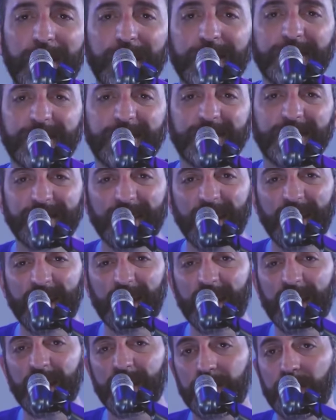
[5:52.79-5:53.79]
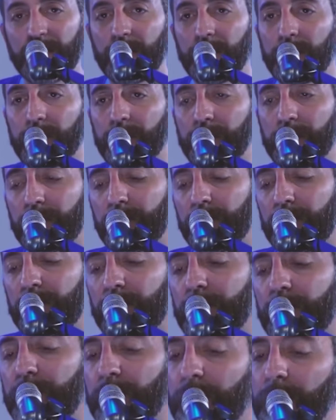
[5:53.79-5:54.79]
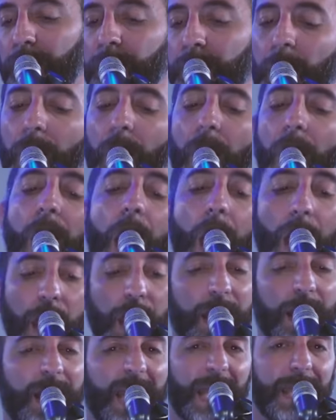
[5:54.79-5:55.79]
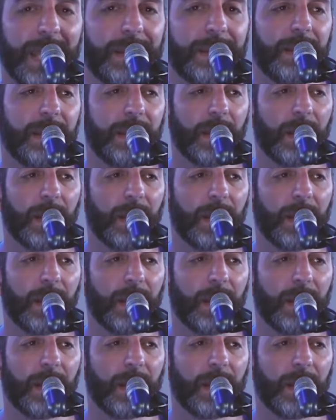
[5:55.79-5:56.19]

pleased to see you. We're pleased to see you. In